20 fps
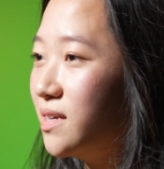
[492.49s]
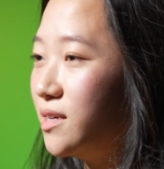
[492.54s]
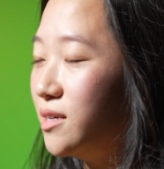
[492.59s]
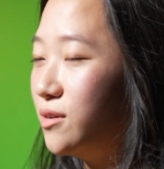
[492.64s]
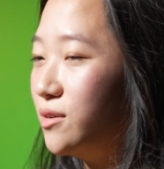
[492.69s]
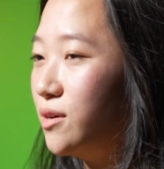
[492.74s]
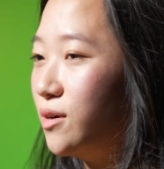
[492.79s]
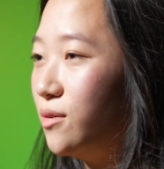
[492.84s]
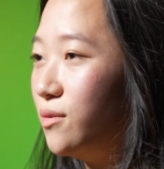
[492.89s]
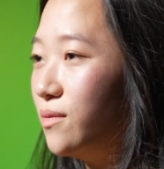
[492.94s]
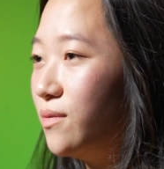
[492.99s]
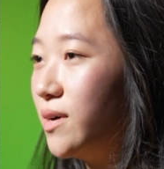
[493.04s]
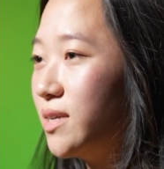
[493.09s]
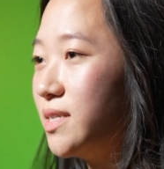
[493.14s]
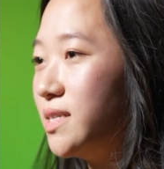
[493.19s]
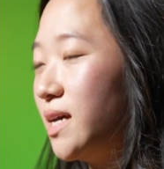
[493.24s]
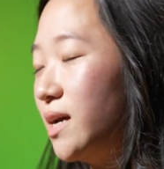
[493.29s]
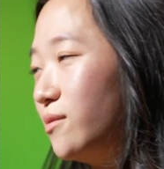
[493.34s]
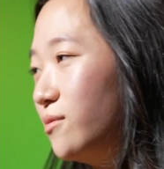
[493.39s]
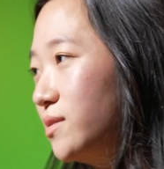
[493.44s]
You know,
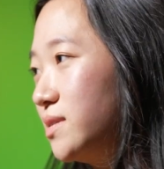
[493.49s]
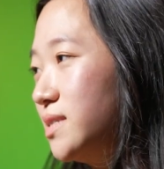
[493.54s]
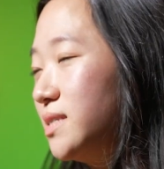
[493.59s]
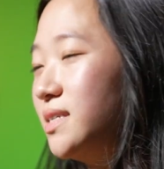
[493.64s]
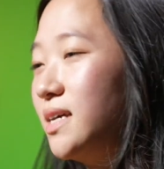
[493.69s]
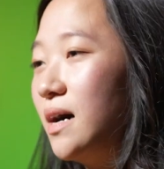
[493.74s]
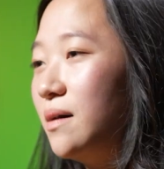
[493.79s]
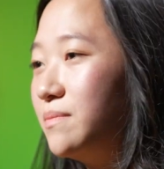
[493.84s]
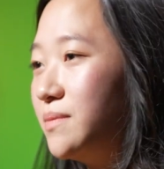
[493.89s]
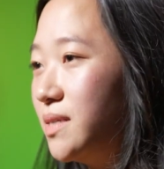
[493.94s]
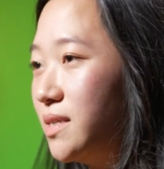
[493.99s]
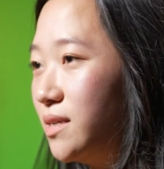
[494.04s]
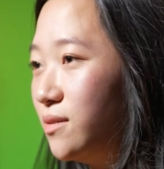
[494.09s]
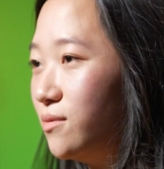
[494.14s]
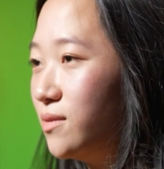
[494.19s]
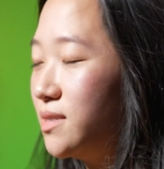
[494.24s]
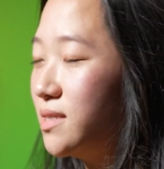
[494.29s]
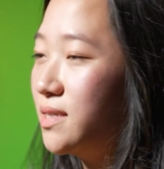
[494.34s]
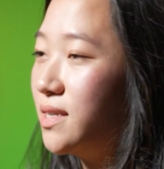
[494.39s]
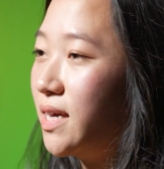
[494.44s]
once I was adopted, it
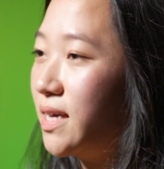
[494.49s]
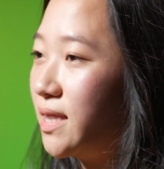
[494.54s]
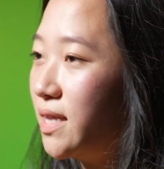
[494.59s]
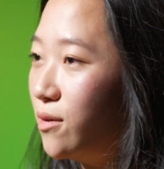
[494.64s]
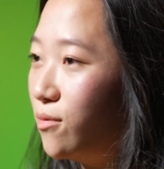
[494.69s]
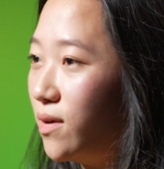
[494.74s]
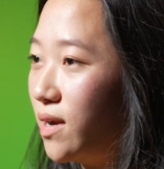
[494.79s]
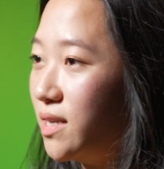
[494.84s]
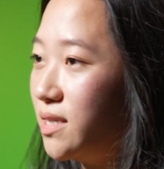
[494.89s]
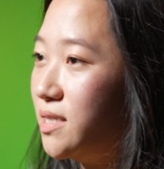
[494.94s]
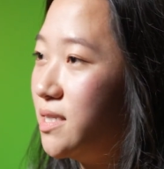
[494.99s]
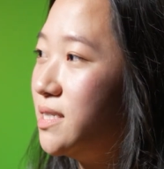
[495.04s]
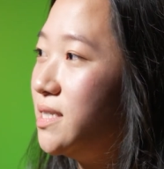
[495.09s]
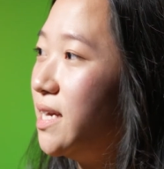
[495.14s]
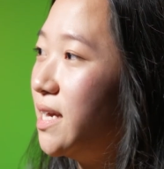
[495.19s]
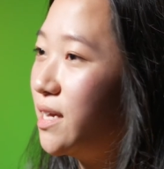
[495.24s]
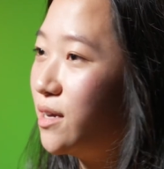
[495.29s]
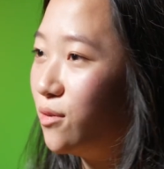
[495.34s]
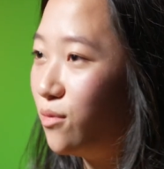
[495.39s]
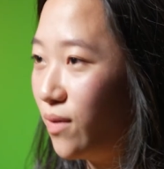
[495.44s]
wasn't like they wanted to
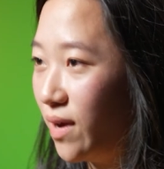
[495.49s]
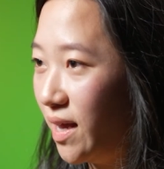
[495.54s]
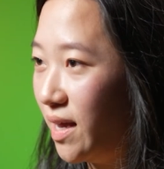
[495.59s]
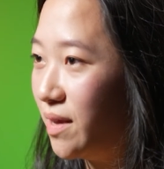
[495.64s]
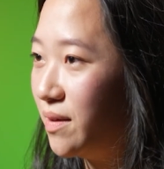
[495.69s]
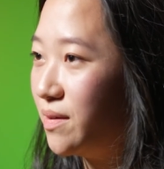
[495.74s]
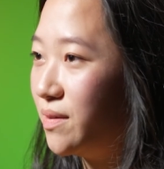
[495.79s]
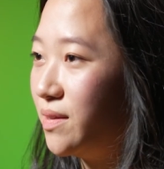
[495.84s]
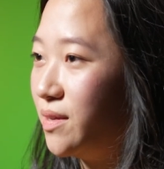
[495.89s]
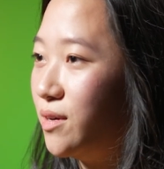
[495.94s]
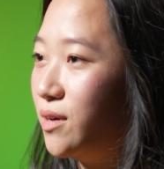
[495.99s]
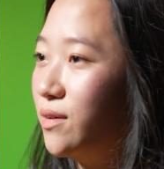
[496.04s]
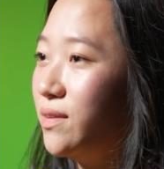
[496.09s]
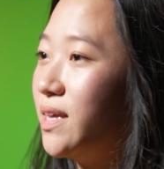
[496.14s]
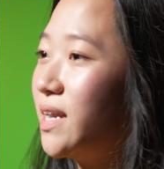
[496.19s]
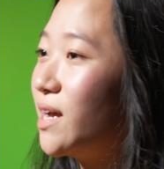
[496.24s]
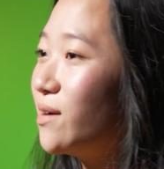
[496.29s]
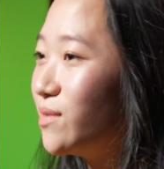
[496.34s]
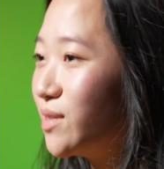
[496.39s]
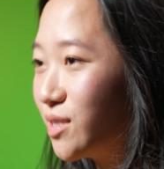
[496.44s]
take away, you know,
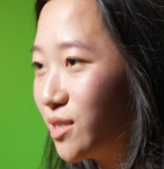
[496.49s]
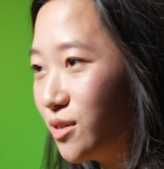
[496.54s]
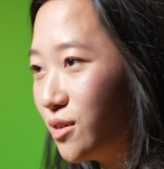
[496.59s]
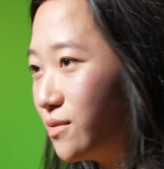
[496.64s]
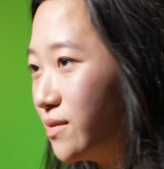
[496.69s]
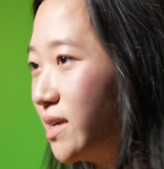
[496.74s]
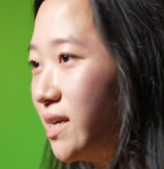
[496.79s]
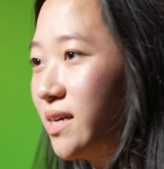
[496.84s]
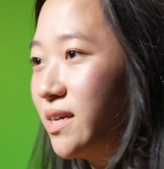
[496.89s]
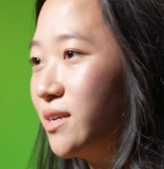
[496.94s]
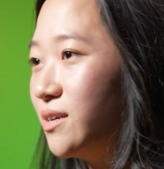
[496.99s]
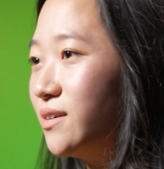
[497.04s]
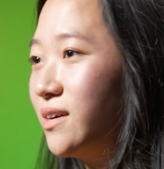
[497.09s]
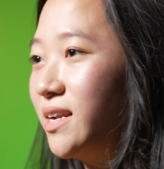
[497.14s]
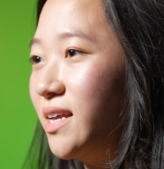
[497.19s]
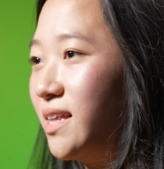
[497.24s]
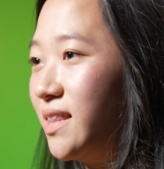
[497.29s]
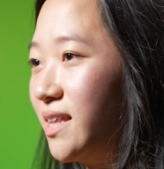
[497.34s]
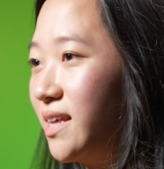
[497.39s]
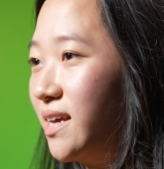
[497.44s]
that I was Korean or
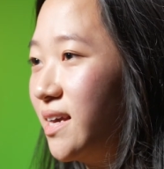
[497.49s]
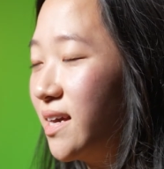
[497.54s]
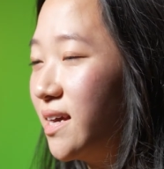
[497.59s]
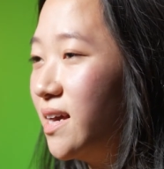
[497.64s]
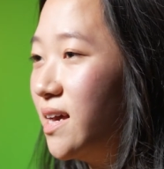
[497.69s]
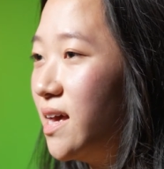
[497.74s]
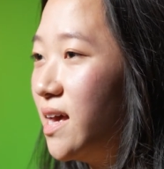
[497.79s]
anything.